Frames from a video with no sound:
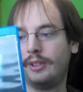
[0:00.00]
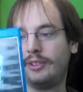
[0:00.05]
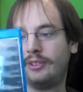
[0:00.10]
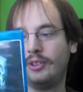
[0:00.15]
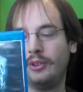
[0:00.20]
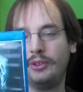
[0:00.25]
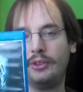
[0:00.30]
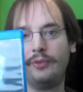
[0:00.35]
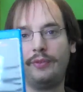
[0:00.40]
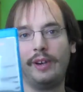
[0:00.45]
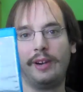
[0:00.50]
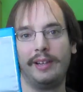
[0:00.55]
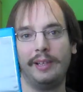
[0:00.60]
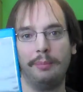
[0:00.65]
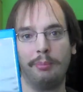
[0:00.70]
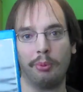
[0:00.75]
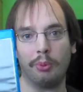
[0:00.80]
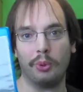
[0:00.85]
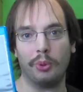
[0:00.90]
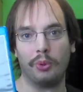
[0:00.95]
So it's a very
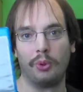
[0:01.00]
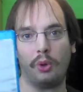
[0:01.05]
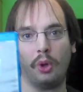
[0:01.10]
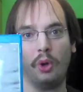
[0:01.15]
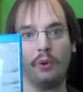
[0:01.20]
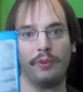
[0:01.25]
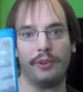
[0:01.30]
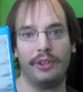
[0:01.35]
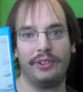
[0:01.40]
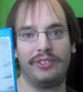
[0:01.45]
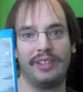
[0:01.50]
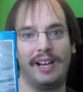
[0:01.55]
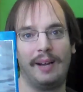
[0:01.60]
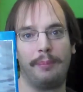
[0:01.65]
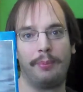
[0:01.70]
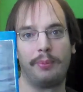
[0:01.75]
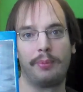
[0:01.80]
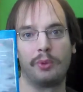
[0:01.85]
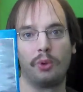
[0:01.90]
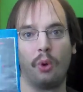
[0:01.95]
brutal,
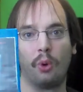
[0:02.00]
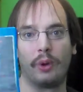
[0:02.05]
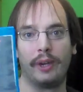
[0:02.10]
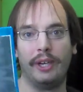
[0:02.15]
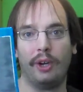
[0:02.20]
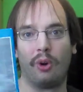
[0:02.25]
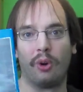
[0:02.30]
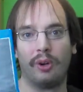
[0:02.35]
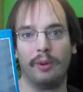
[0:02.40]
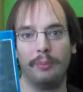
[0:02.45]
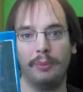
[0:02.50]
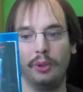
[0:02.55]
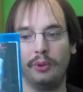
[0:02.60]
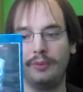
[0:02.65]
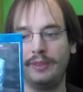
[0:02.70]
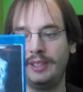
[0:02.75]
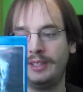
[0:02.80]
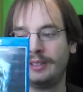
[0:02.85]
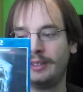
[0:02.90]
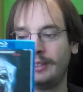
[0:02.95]
over-the-top, gory horror
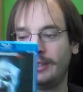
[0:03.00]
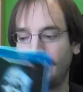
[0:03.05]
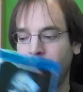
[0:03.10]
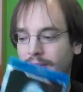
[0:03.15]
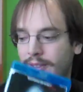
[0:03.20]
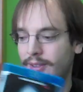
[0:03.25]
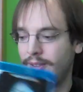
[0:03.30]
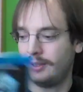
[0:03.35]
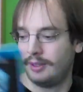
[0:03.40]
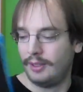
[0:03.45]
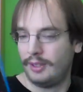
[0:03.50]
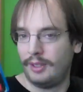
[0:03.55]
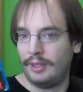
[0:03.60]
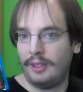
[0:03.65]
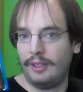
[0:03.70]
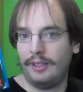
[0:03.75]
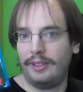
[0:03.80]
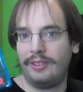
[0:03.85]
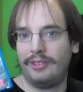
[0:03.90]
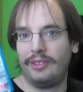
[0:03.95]
movie.
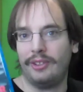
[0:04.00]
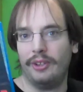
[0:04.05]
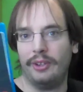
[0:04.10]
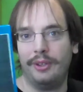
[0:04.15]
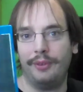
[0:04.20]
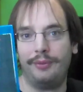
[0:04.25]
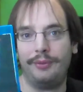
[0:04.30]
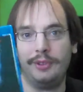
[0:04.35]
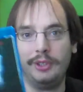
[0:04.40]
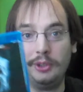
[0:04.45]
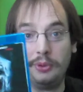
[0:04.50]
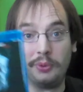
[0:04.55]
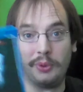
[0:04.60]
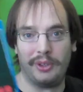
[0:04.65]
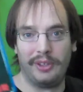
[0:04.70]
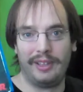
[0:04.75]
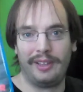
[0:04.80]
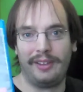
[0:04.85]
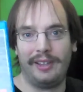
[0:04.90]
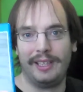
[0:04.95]
So if you
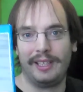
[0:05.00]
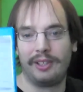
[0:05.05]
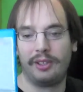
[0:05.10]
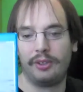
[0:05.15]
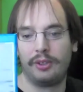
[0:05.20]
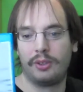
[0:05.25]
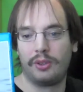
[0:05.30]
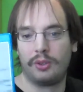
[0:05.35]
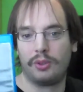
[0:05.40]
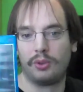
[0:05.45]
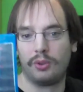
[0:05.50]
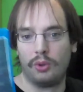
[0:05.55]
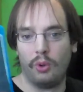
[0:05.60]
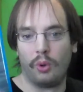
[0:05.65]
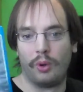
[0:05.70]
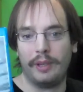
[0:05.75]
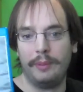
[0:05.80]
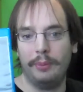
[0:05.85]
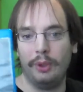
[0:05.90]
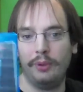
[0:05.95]
really like
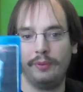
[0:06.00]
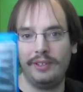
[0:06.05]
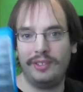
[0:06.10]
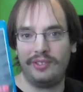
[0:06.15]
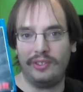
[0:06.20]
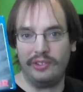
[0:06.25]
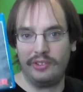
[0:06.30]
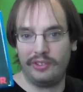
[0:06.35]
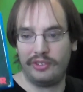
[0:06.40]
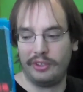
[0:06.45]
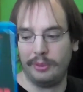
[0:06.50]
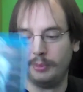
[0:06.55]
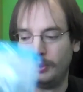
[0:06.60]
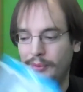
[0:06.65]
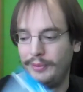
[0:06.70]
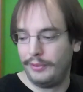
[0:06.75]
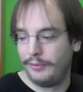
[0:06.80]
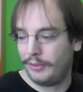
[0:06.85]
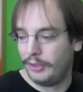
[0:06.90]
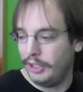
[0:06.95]
gory movies, this is the
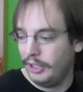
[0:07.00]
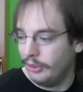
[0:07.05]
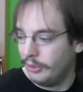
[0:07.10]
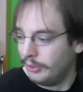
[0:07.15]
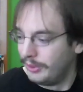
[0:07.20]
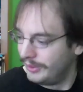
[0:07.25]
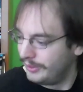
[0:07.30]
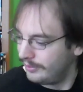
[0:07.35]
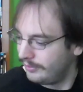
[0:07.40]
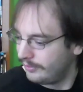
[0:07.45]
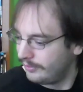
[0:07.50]
movie for you.